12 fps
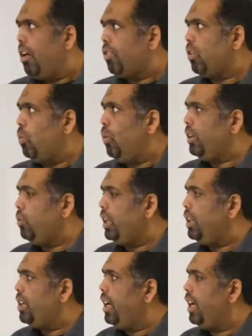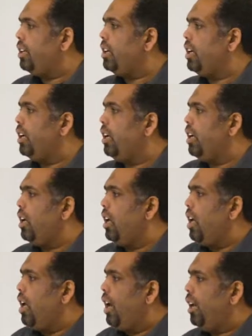So what we did
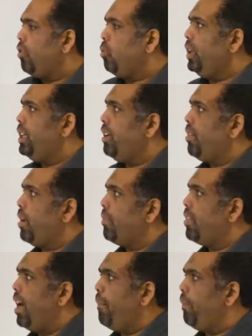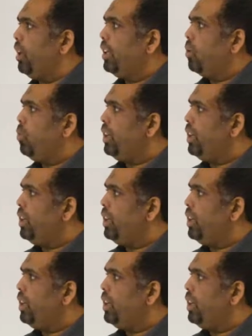is we did some sampling.